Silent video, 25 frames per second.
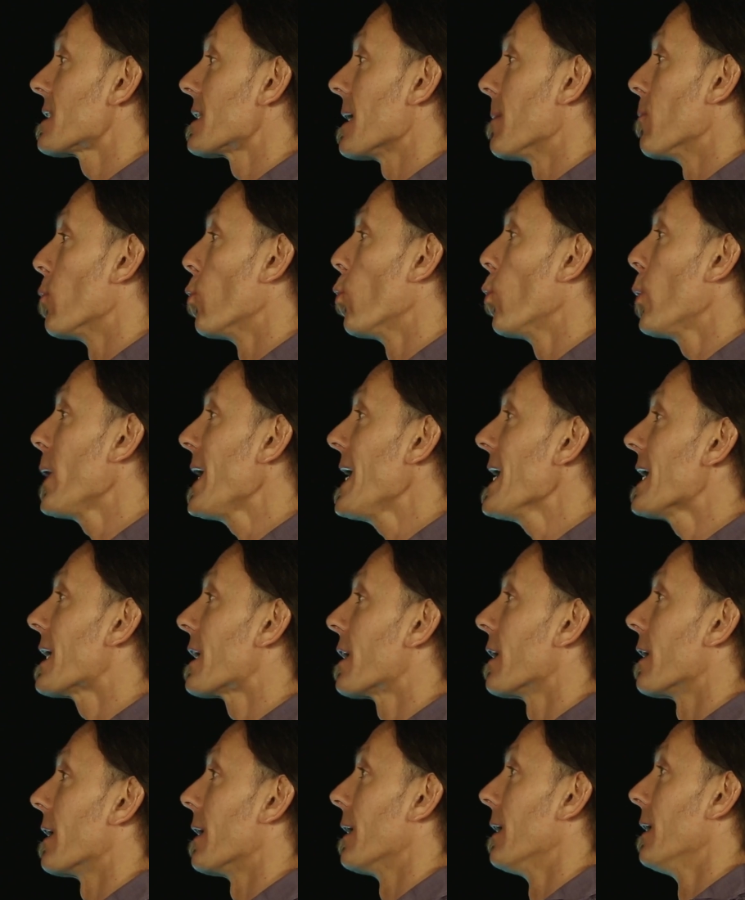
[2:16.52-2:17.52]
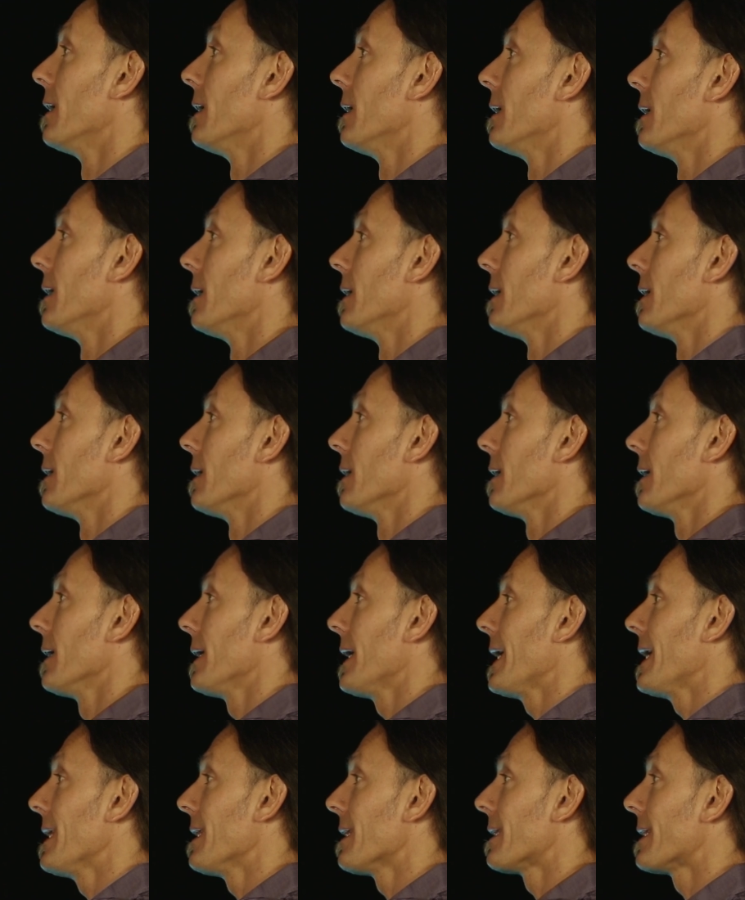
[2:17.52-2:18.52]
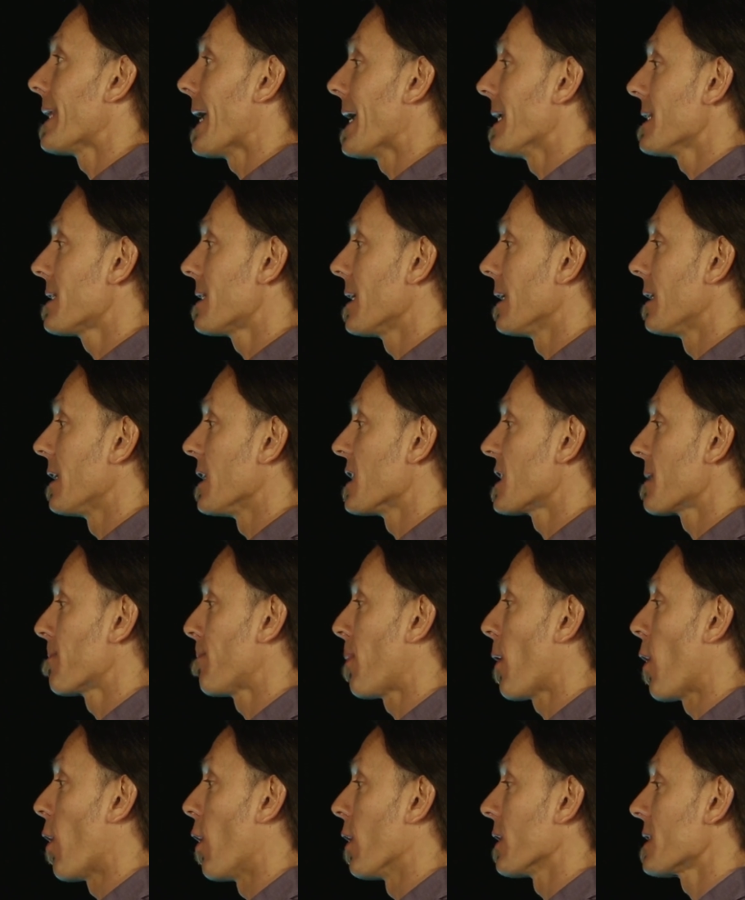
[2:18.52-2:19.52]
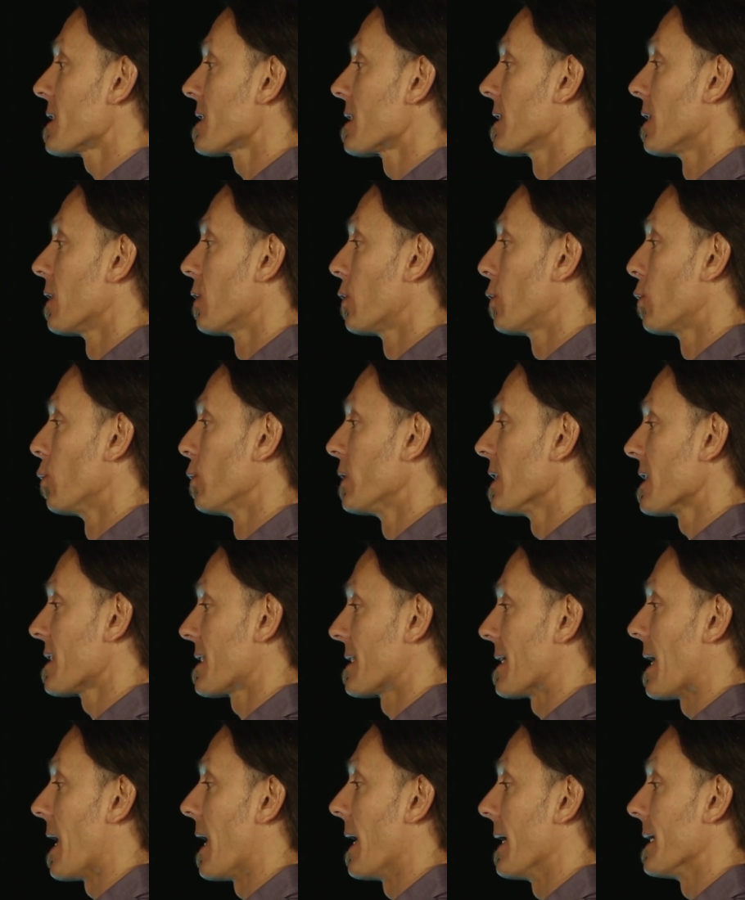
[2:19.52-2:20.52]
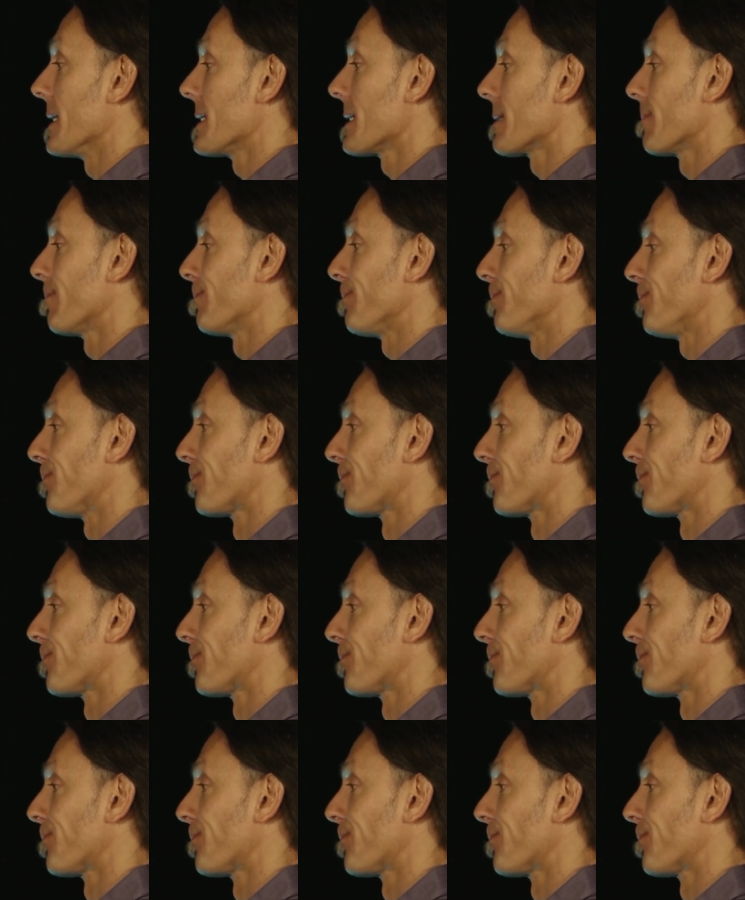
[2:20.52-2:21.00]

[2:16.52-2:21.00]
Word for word: some weaker intensity spots to the sides.